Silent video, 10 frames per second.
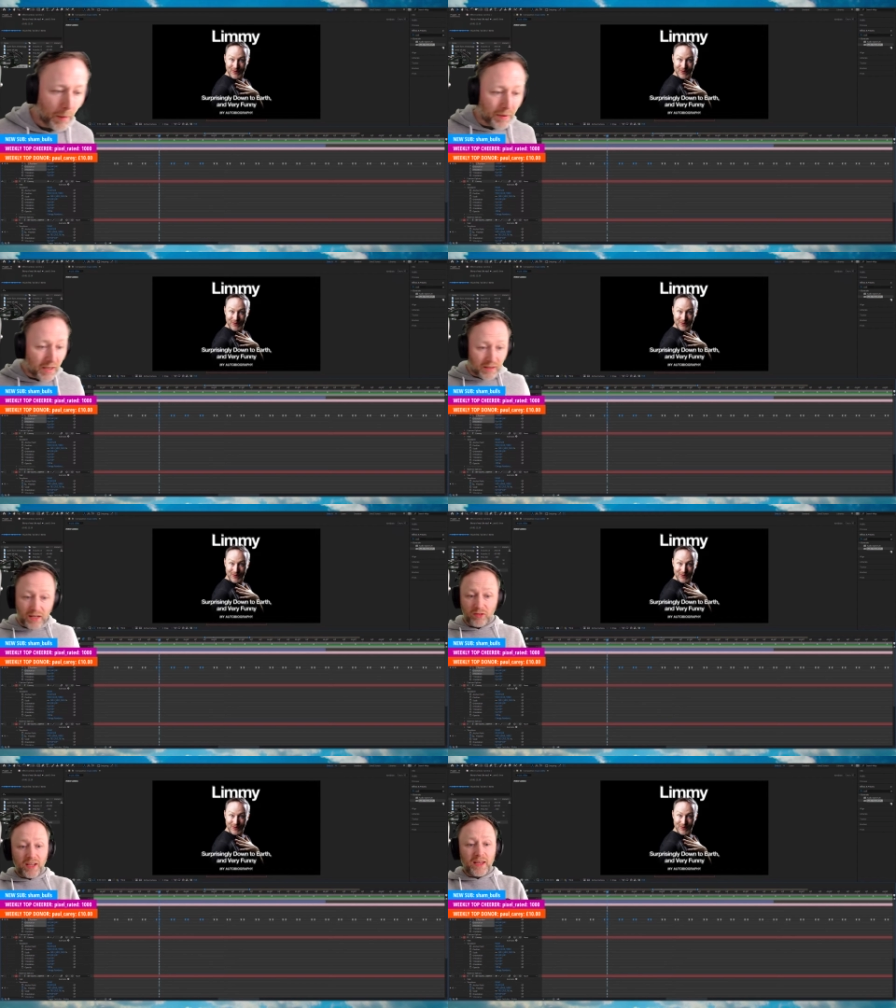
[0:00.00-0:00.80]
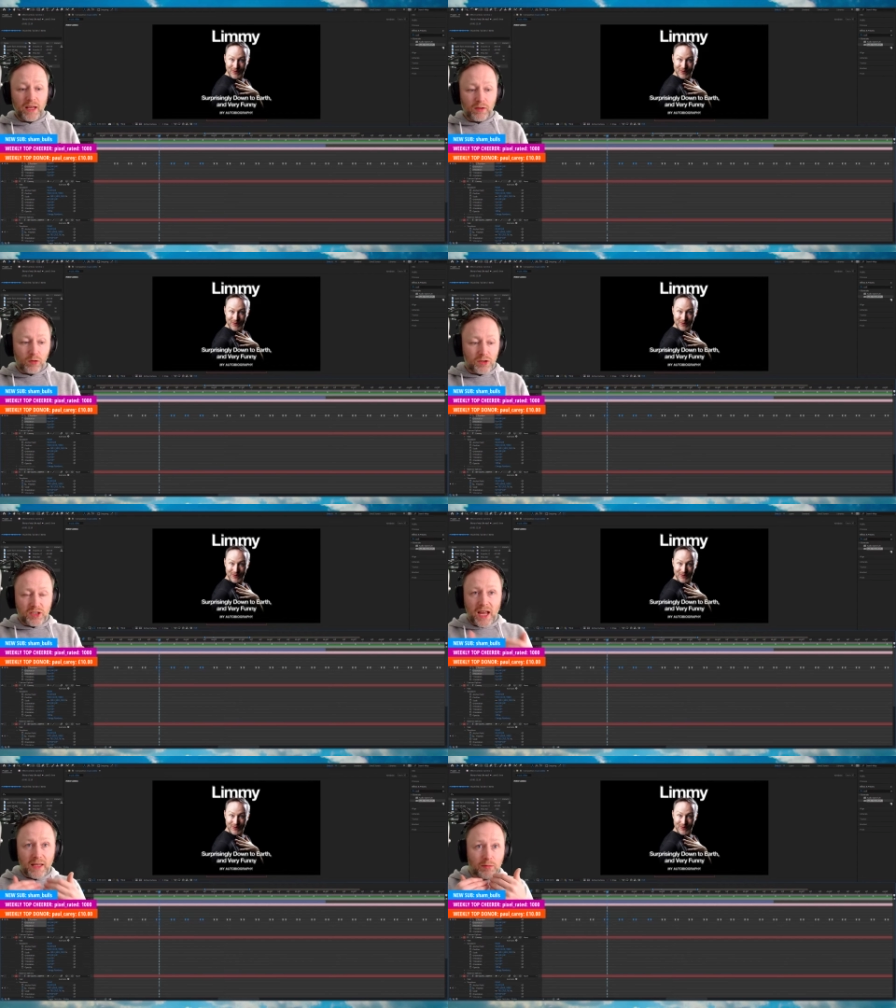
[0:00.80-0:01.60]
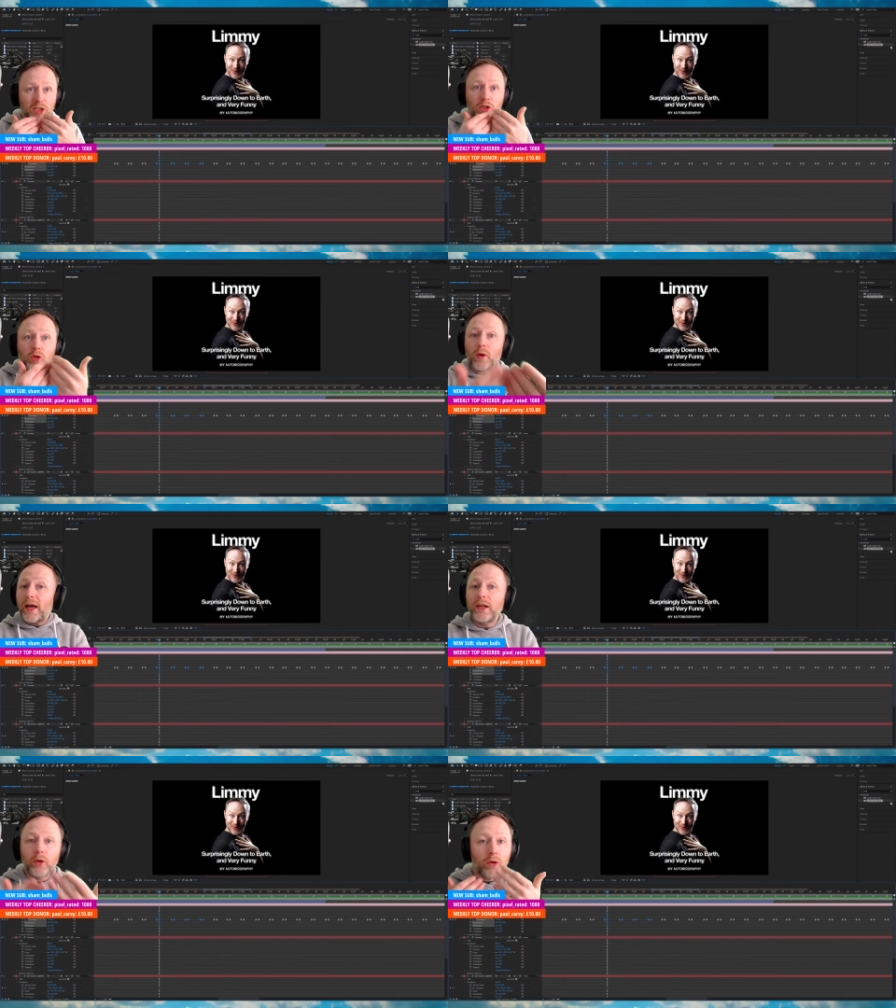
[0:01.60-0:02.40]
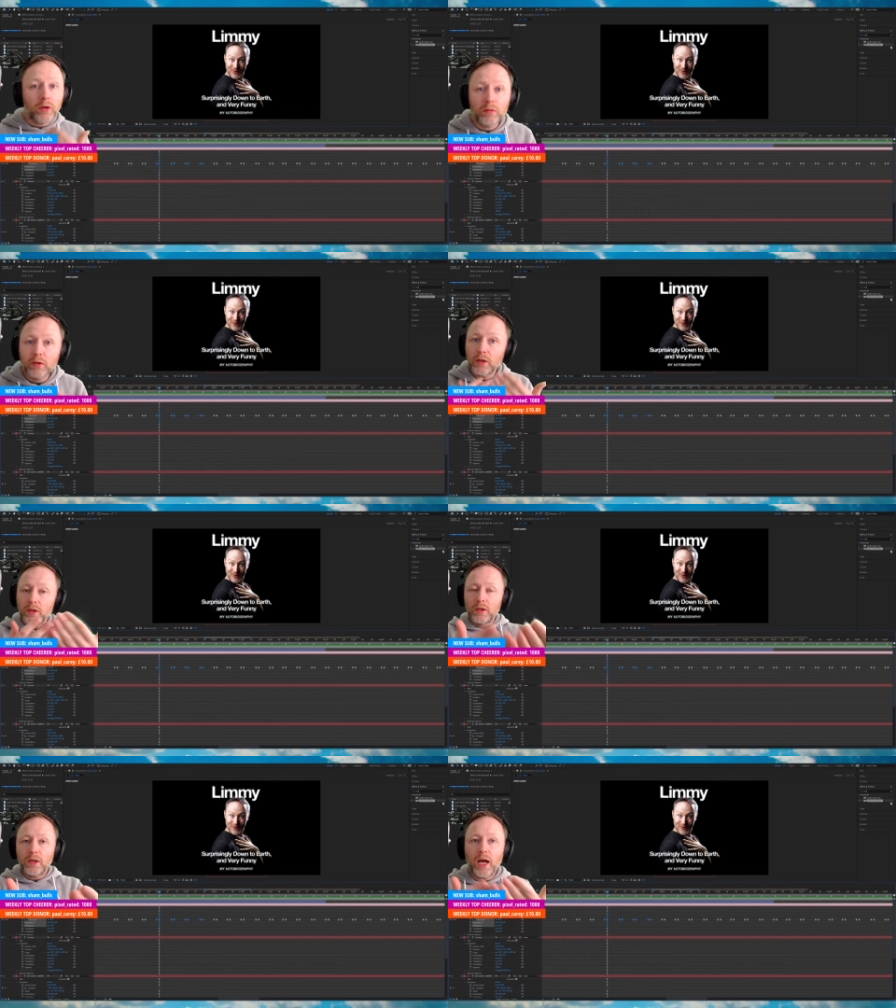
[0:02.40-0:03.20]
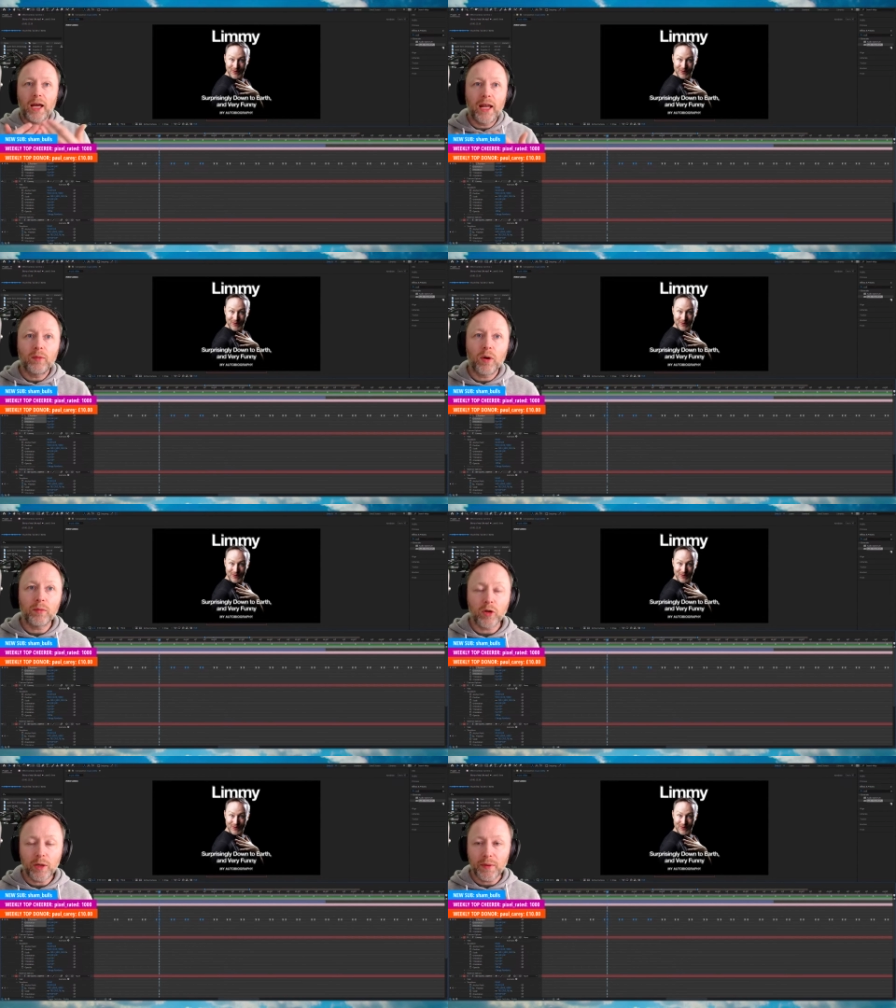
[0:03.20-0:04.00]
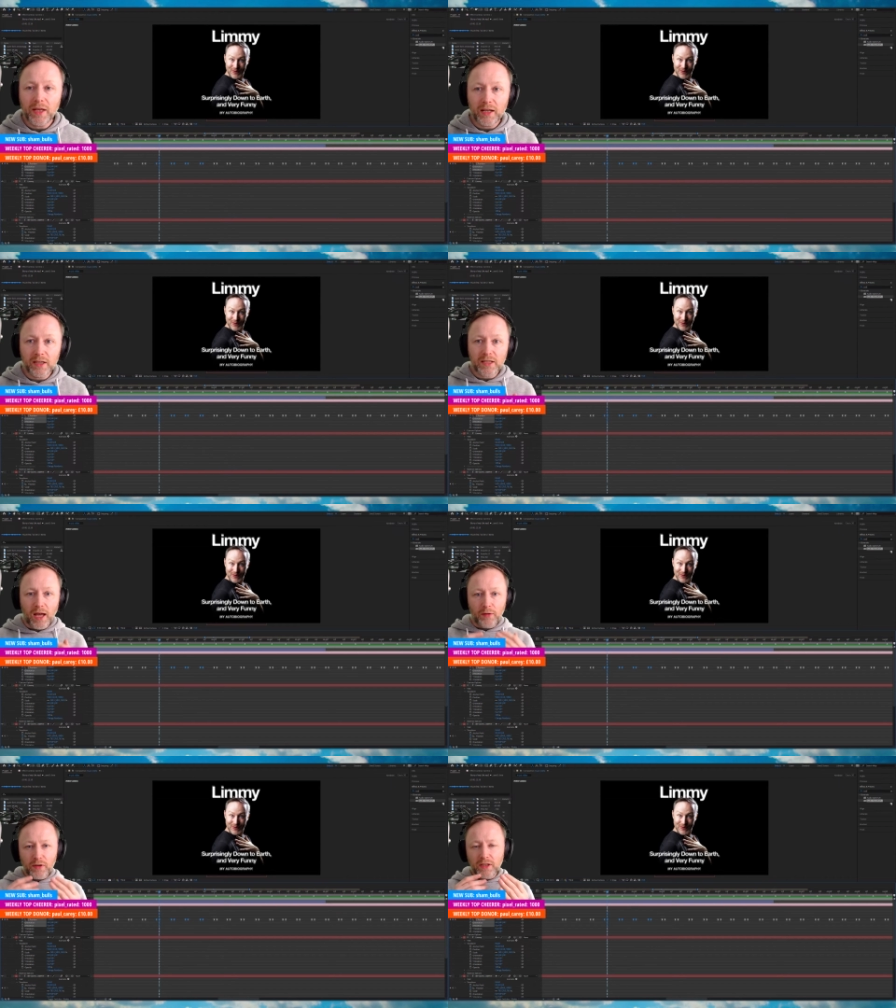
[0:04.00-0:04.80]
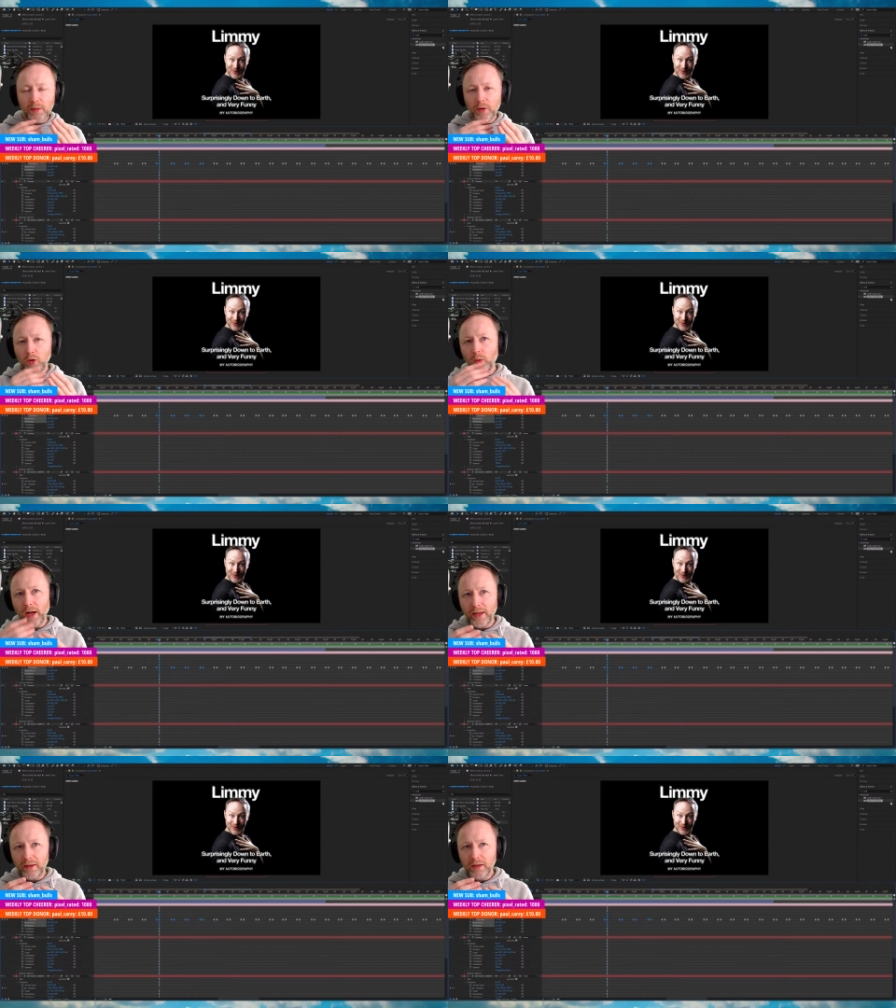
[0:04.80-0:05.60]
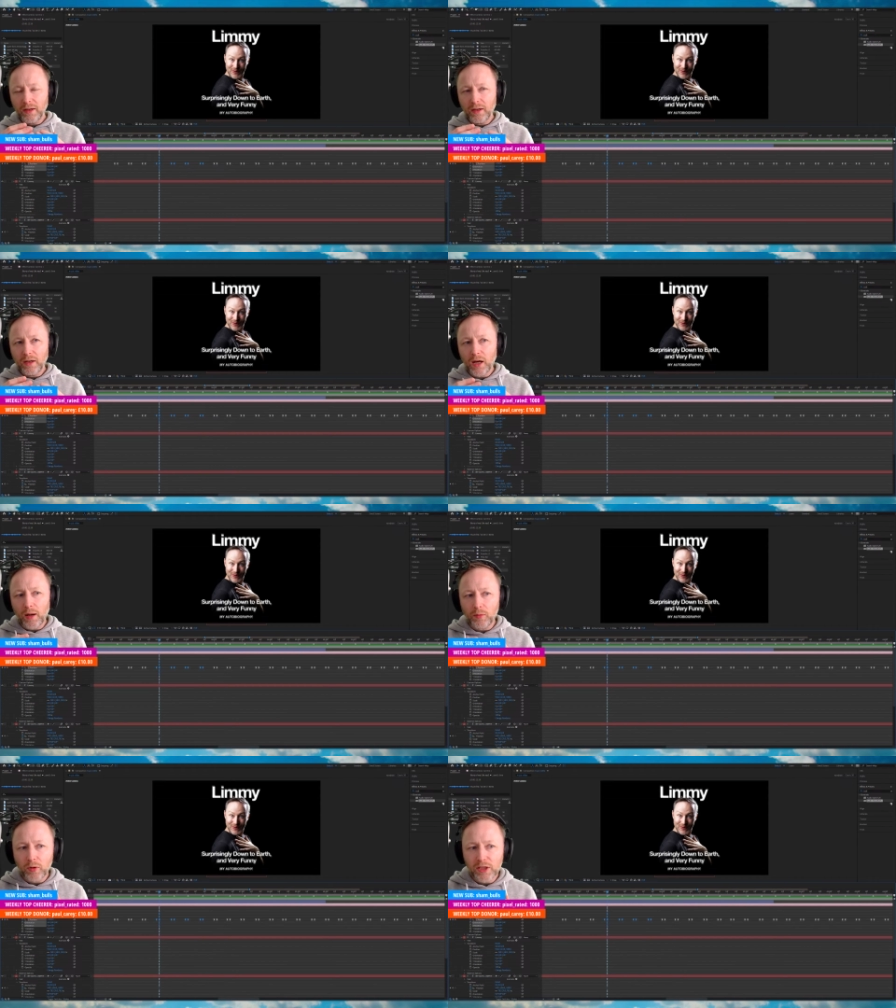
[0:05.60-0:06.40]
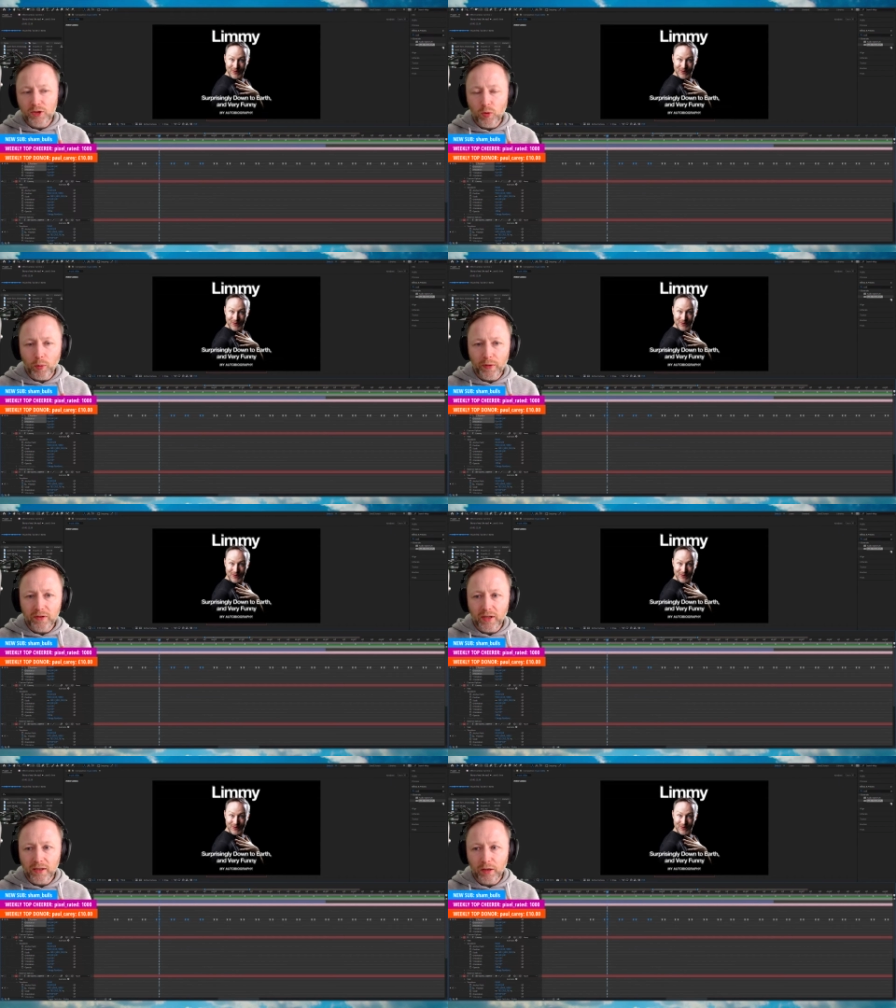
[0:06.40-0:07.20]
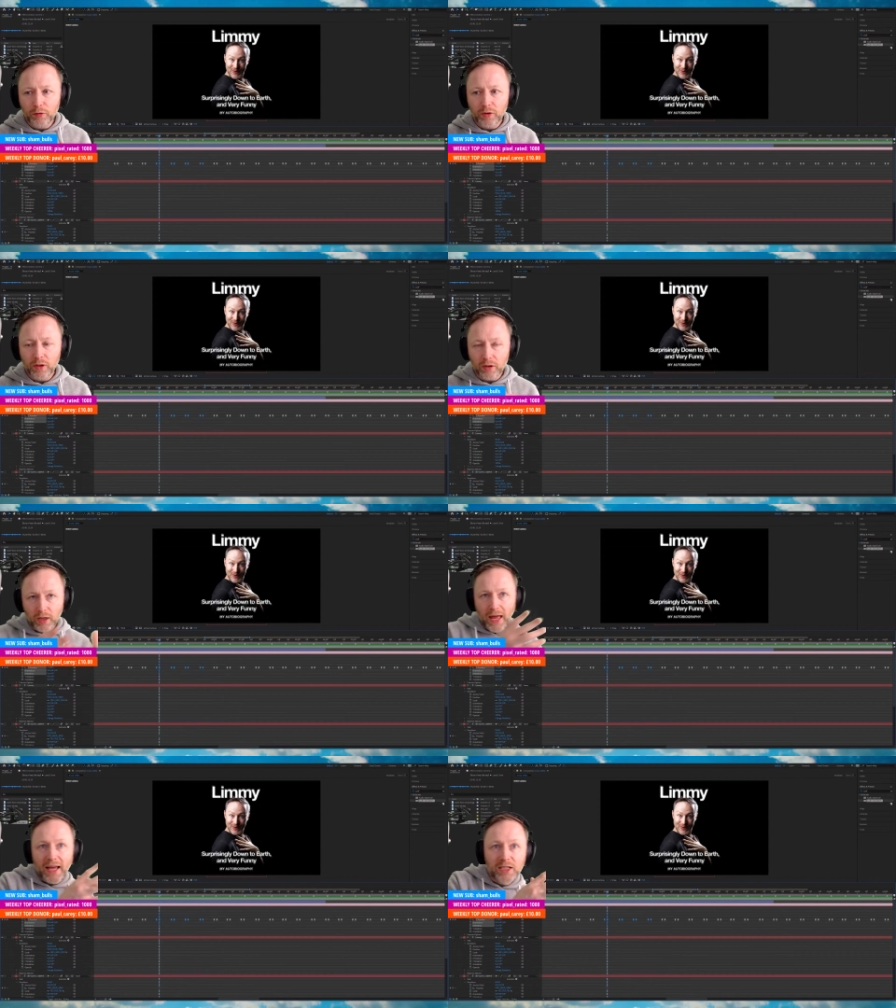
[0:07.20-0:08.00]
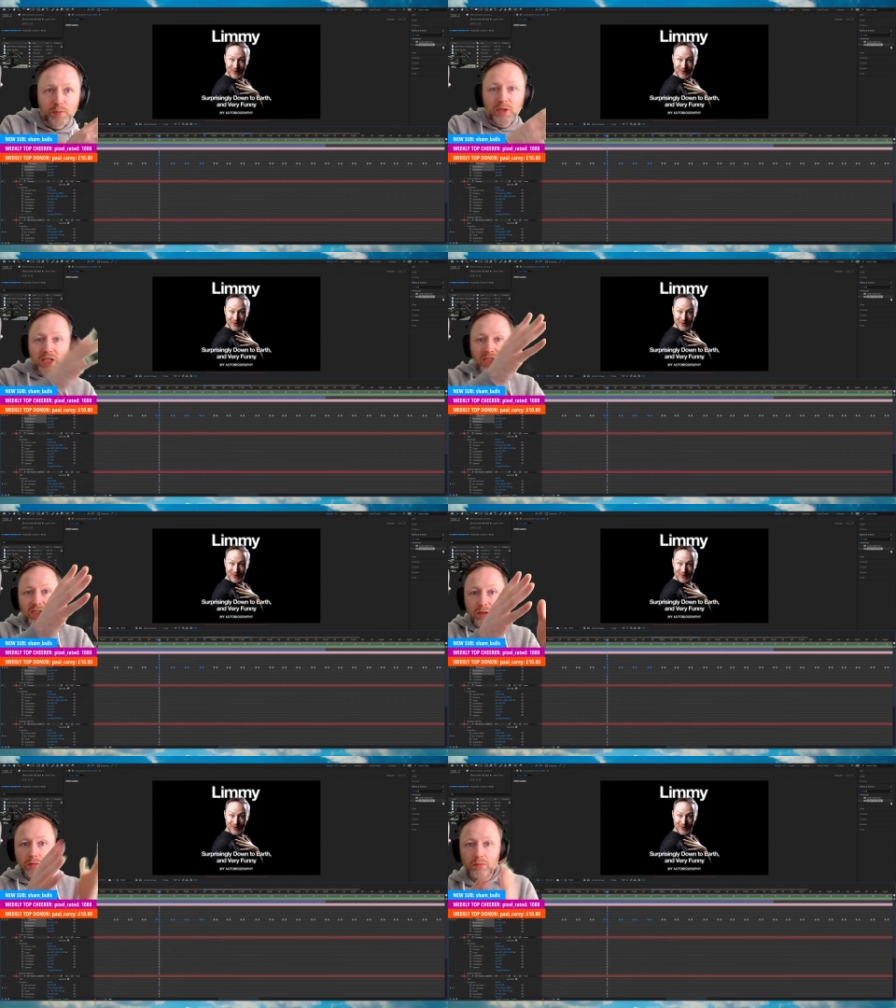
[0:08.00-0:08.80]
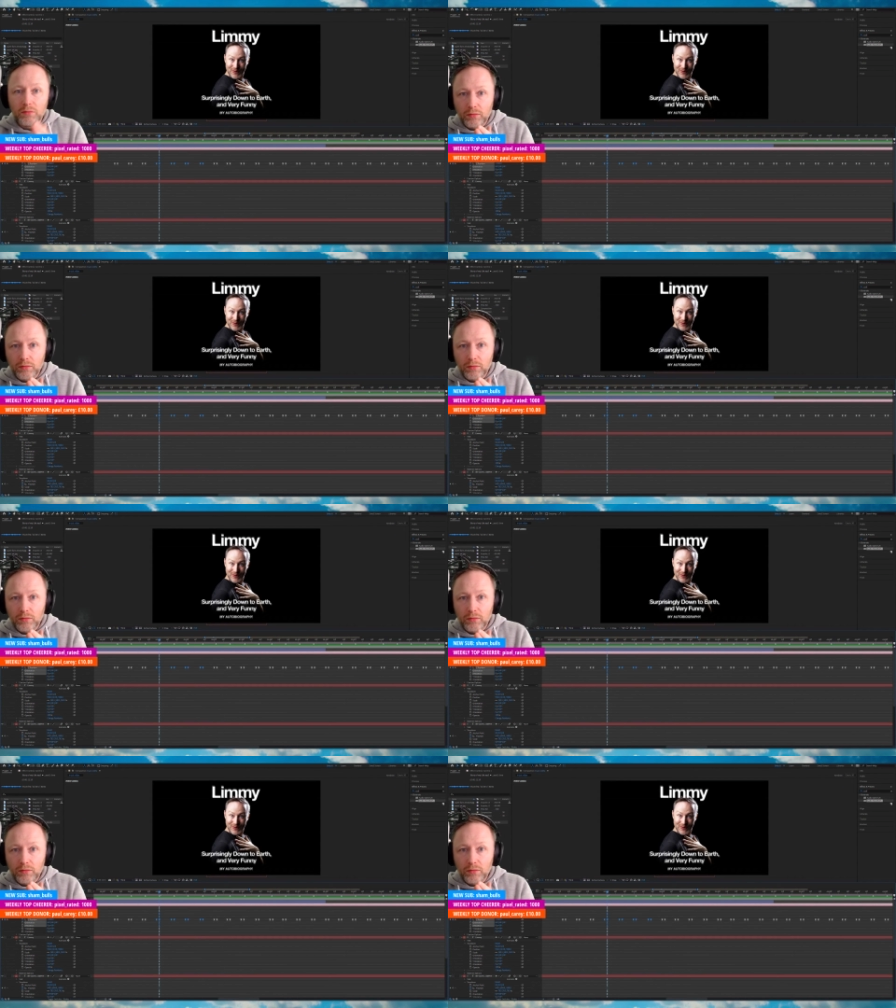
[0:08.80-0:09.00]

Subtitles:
I mean, right there I've got Z. I'm just going to go in and out. And then what I'm going to be doing is every time I go in, I'm going to swap it to a different X position,